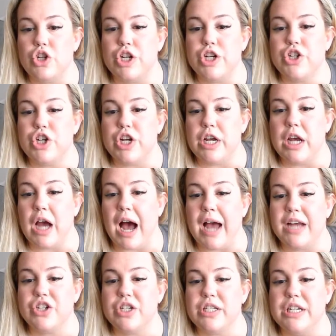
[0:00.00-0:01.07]
Gigi,
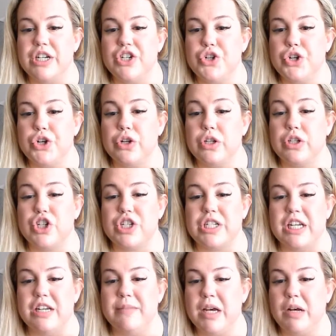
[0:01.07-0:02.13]
I just need you,
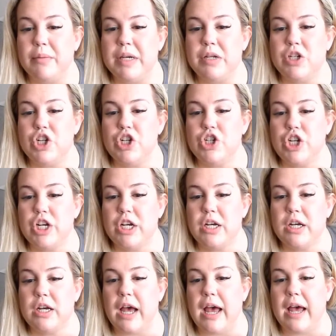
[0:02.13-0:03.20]
just email me,
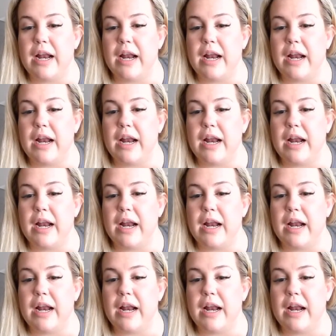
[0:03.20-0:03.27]
Gigi,